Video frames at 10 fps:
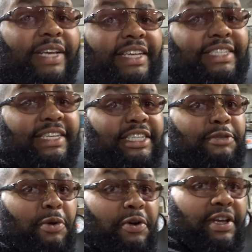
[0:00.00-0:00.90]
does any
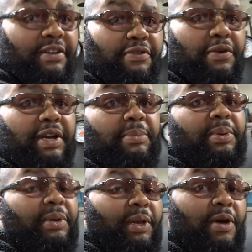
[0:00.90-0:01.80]
smoking for any
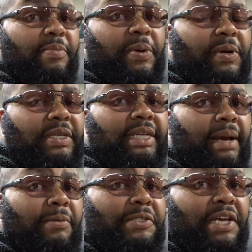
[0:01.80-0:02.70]
long period of
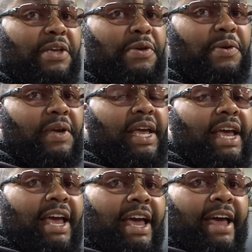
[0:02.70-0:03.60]
time will tell you
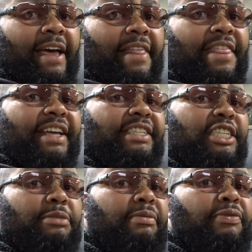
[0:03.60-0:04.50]
that
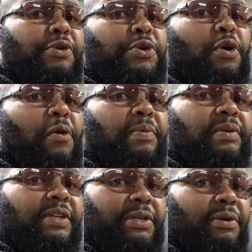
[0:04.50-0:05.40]
just before you
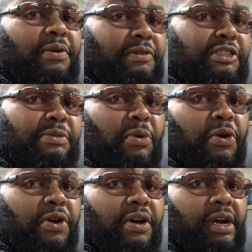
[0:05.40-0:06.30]
open the door on the
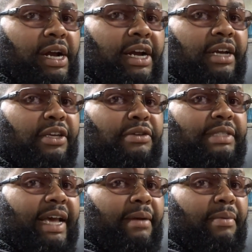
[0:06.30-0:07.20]
smoker, you
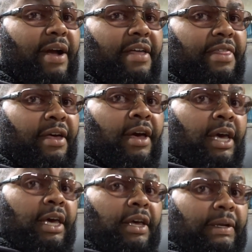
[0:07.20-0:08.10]
take a breath
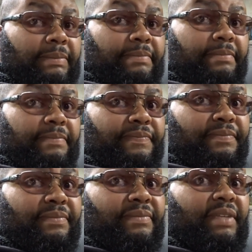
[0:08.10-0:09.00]

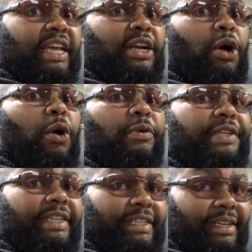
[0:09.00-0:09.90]
and hold
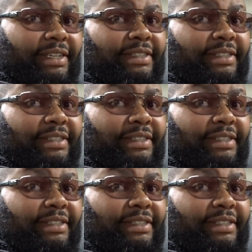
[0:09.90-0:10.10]
it.